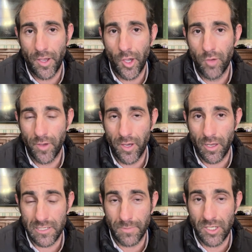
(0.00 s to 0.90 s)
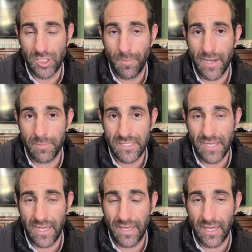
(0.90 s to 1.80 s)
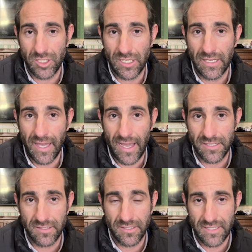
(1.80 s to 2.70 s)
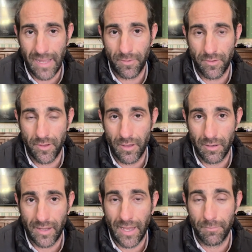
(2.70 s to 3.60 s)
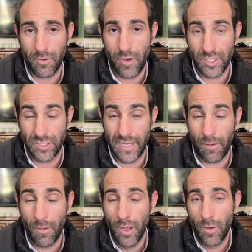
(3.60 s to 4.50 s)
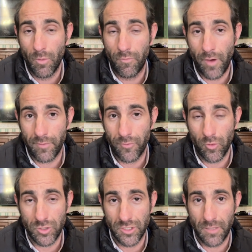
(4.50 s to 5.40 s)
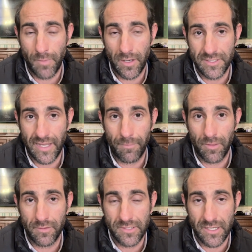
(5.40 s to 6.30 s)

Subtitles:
over hurdles because she made a mistake here. She guessed, stepped at the hurdle, came crashing down. We're very fortunate at the Mullins camp that